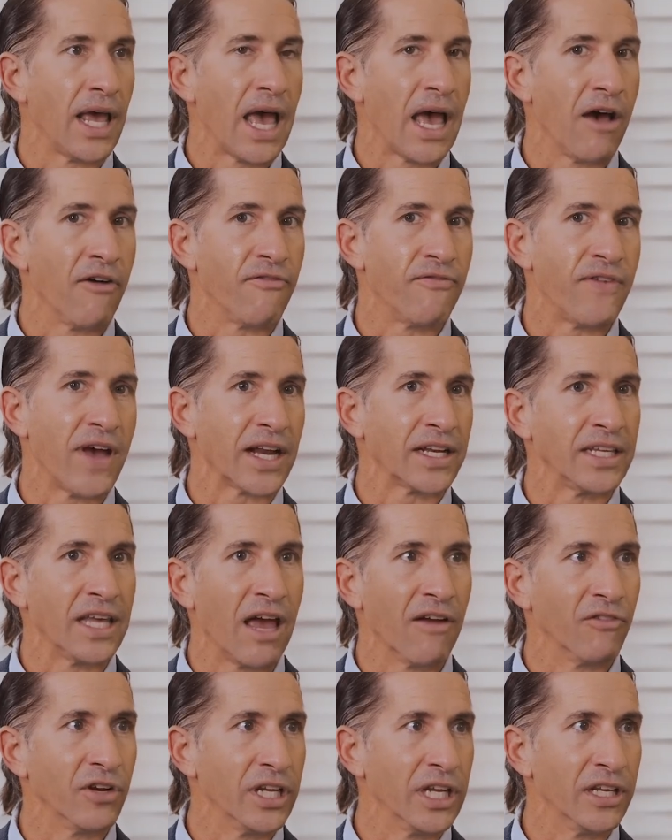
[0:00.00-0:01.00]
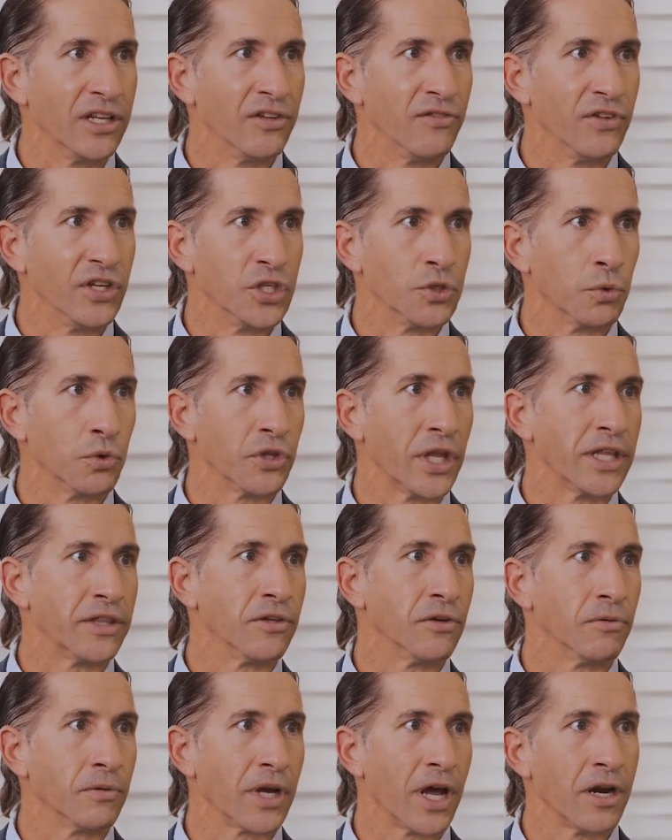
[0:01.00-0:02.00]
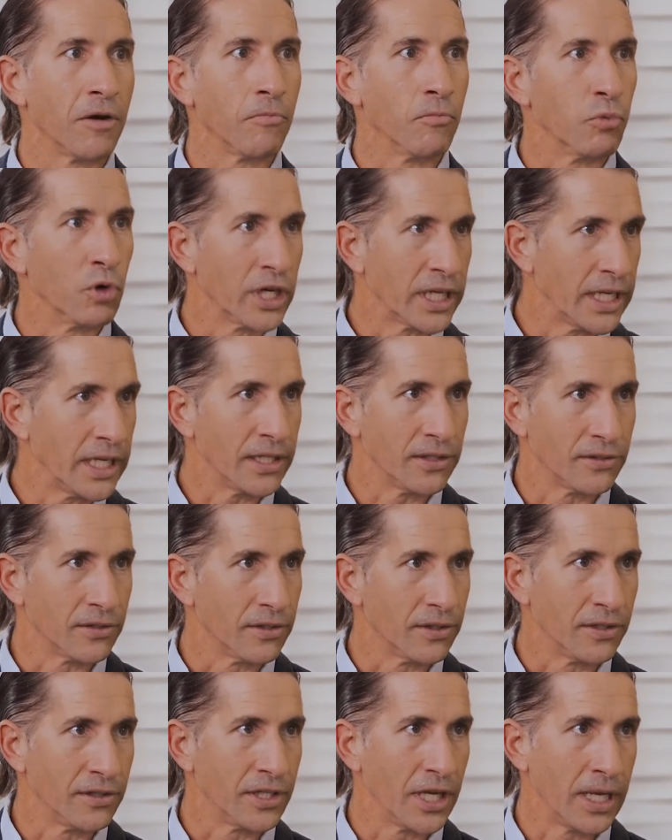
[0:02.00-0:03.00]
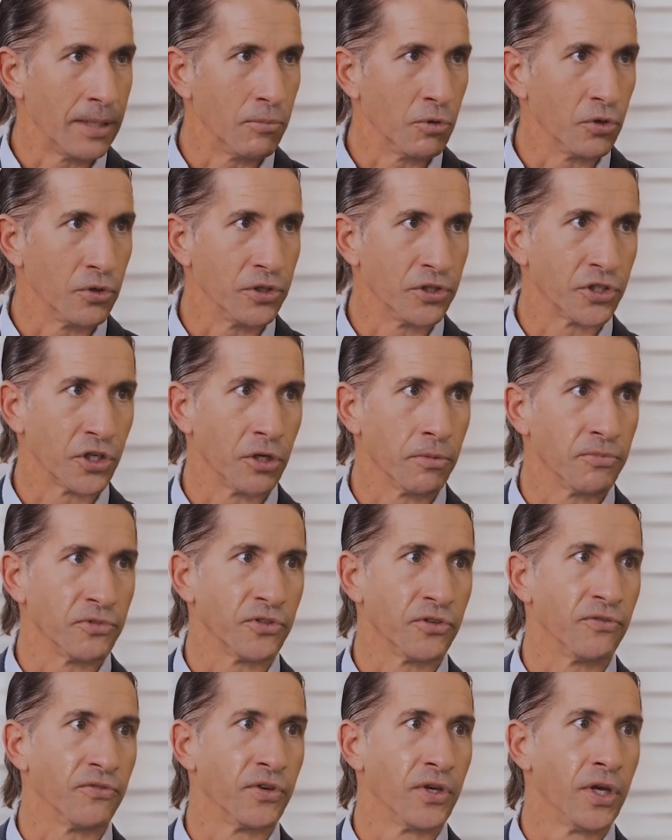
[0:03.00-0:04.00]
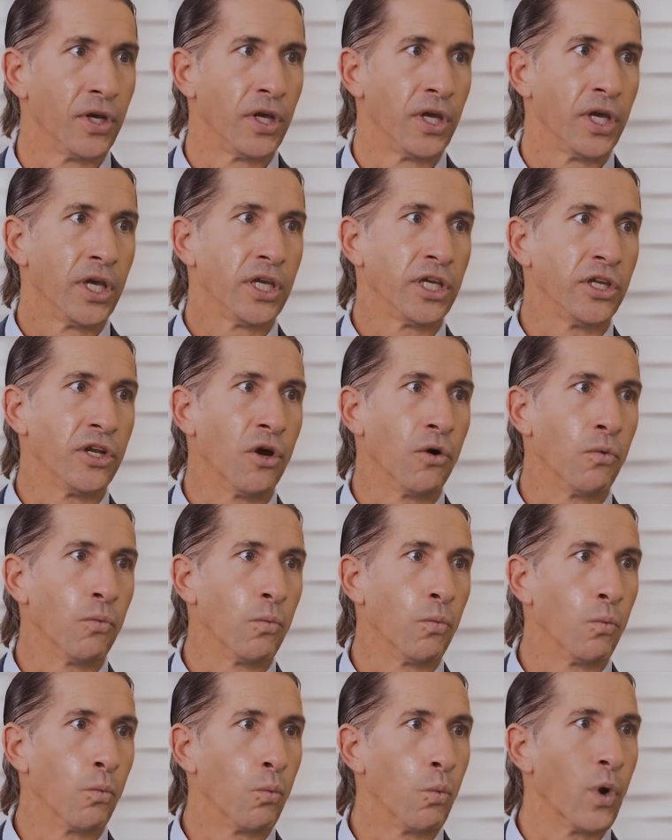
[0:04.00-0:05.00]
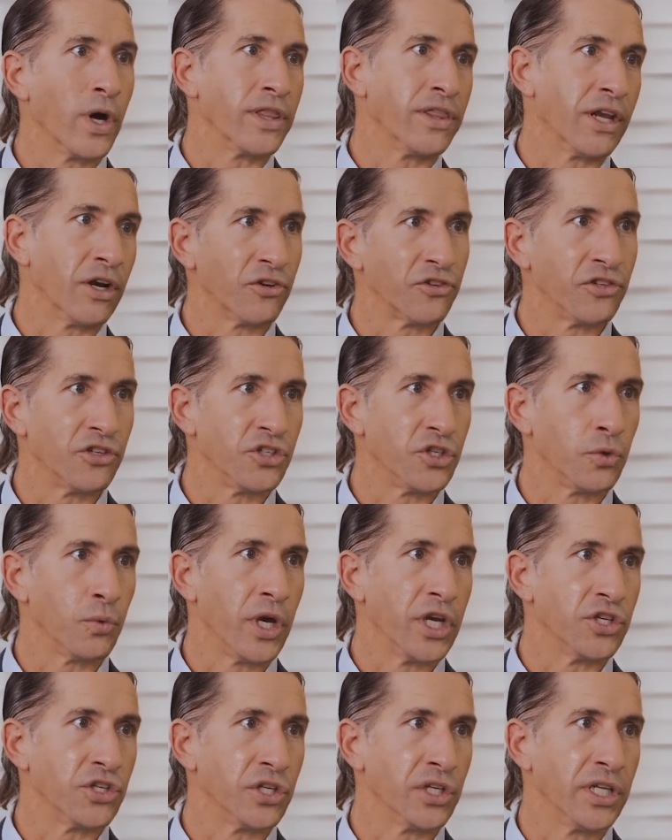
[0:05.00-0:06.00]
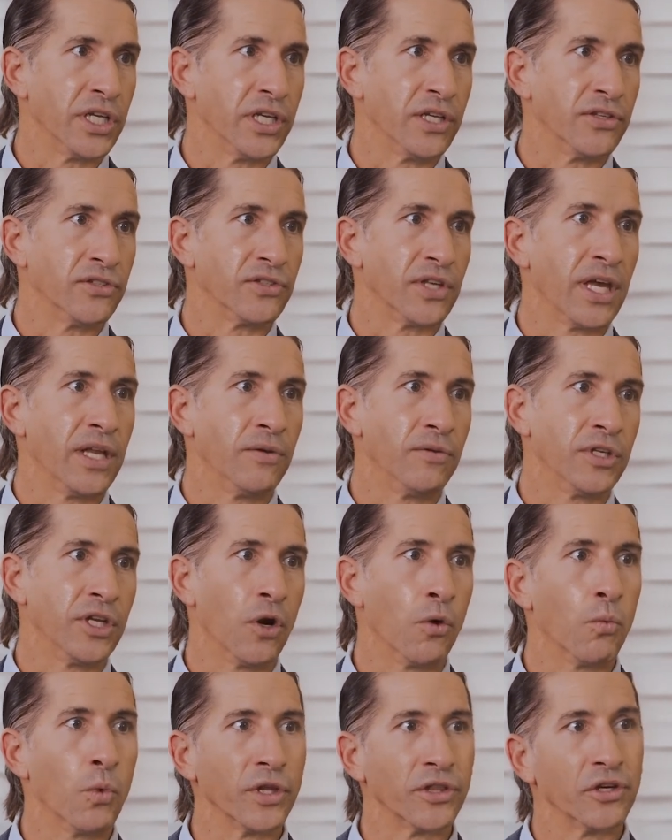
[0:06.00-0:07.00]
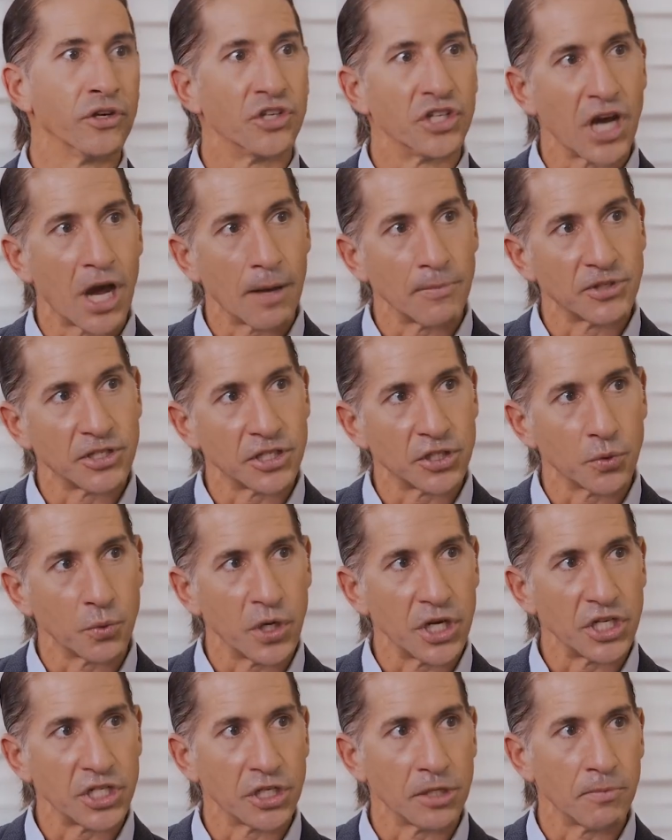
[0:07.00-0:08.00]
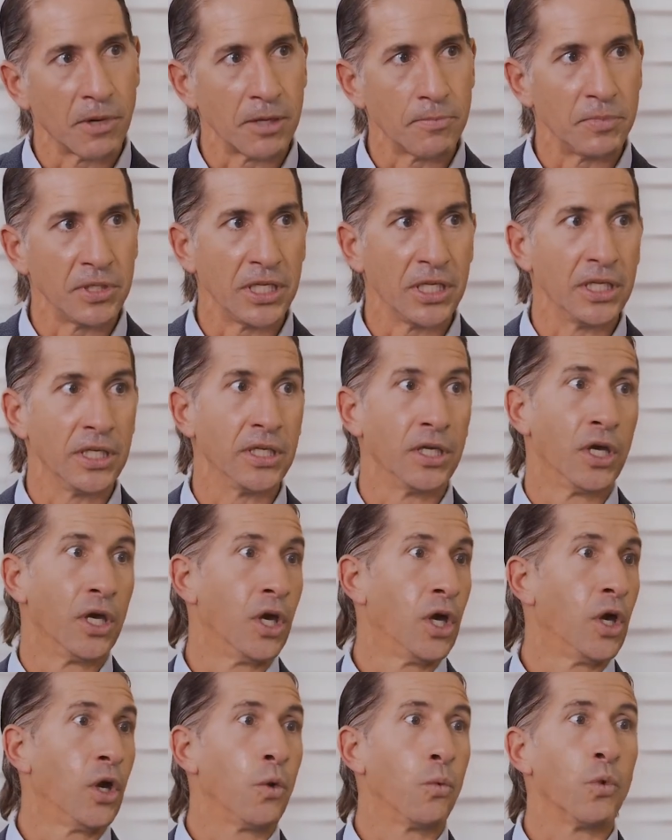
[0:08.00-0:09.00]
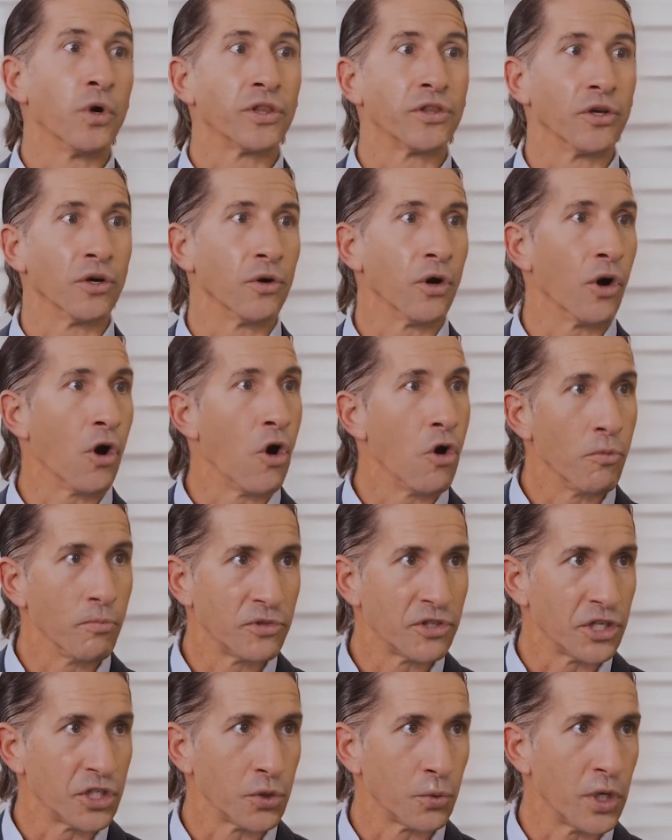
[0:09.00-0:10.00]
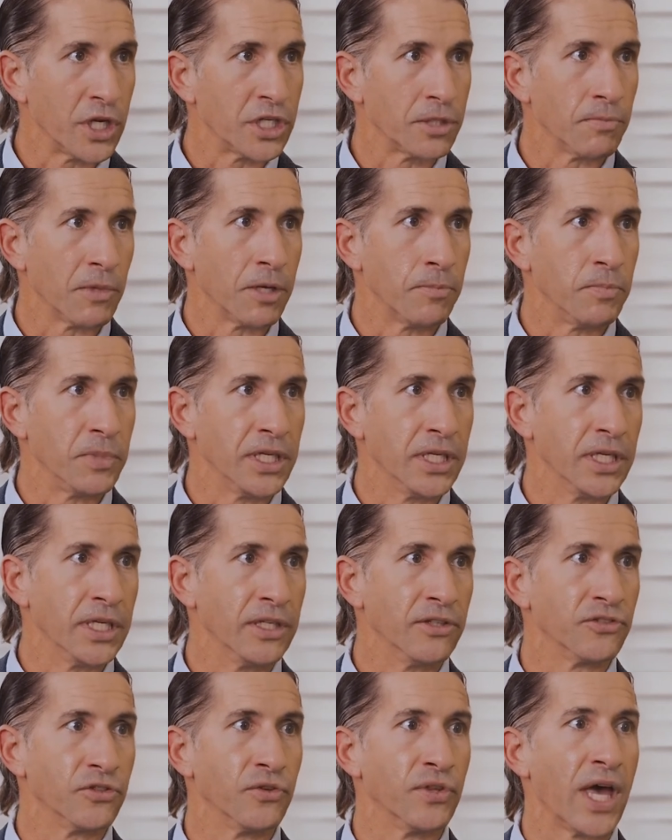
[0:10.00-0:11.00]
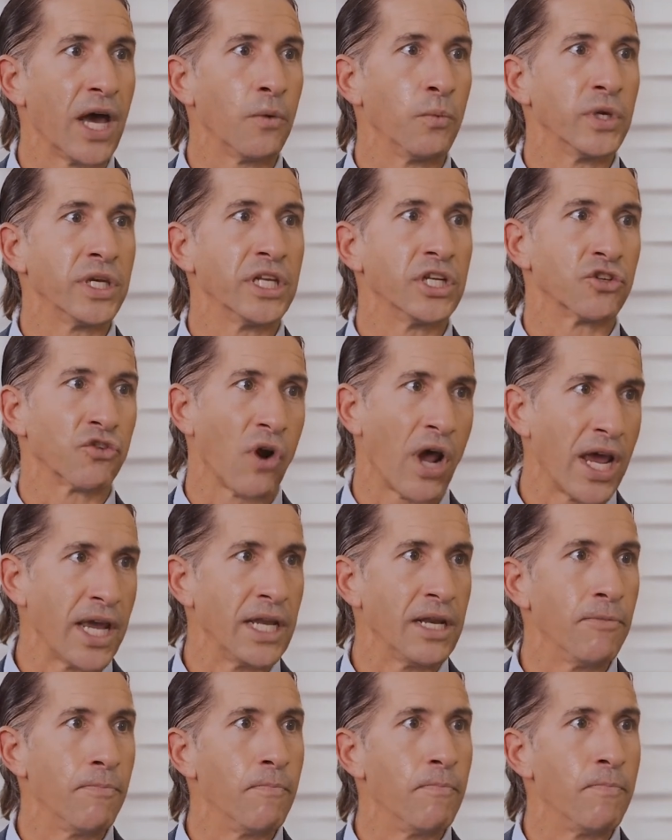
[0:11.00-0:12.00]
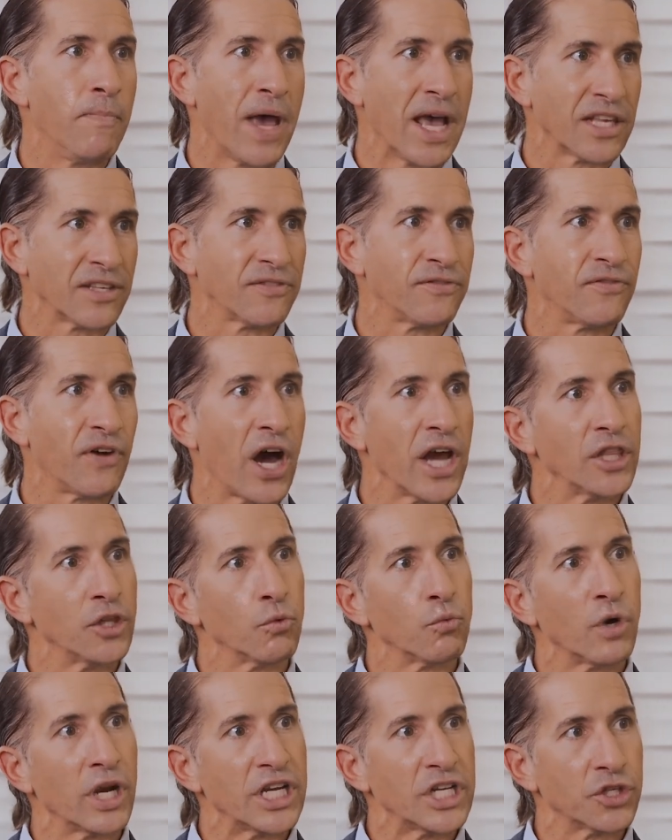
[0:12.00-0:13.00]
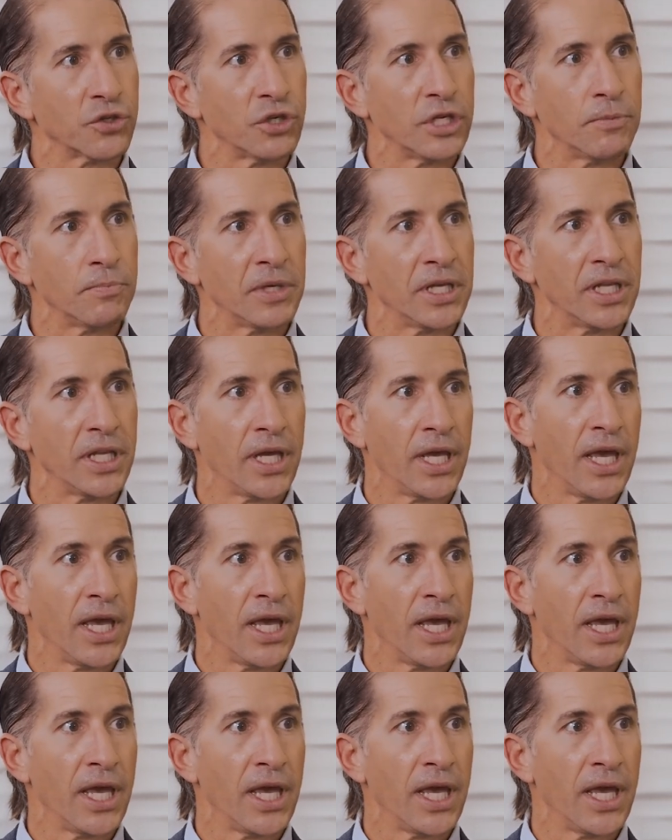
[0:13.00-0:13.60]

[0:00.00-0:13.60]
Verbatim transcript: affect every individual that they're kind of bringing to the table in terms of you know what their situation is and you know what their job situation might be what their home situation might be so that we can try and best find the right treatment